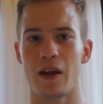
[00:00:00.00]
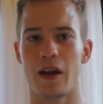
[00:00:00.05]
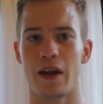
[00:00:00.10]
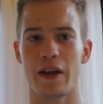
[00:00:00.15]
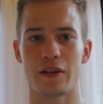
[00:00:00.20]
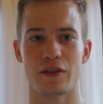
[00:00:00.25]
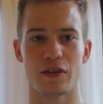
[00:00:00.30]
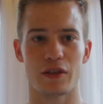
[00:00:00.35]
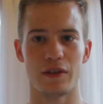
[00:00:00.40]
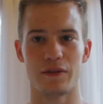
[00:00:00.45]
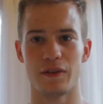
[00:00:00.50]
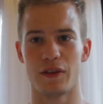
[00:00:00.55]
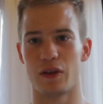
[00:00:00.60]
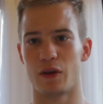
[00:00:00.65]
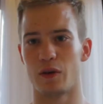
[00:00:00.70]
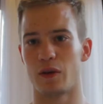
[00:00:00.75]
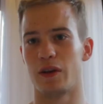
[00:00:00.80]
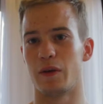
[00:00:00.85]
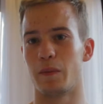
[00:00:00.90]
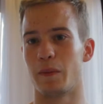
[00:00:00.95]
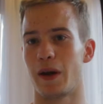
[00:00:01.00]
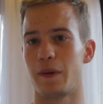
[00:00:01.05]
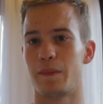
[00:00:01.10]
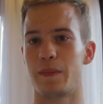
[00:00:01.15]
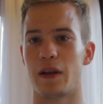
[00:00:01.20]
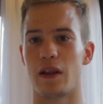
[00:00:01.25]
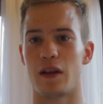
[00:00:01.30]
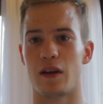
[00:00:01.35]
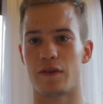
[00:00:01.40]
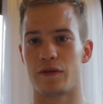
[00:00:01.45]
And so even though there might
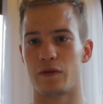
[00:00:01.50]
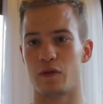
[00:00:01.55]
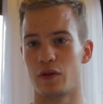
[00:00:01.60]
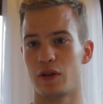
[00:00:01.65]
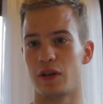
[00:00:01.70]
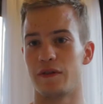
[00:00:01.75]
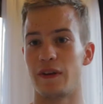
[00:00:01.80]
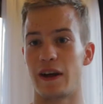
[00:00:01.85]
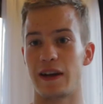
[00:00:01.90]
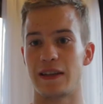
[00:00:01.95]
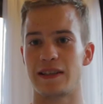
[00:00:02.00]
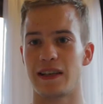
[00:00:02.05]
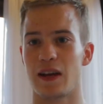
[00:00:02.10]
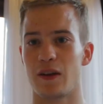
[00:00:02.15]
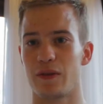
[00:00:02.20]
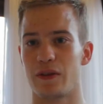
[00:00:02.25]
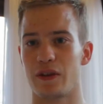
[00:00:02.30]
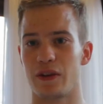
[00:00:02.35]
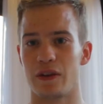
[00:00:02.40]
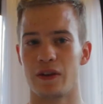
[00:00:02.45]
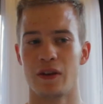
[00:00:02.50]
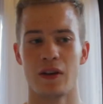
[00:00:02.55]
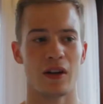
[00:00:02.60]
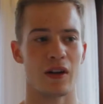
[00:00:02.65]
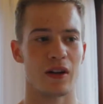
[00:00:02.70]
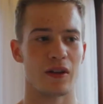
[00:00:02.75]
be a lot of good advice out there,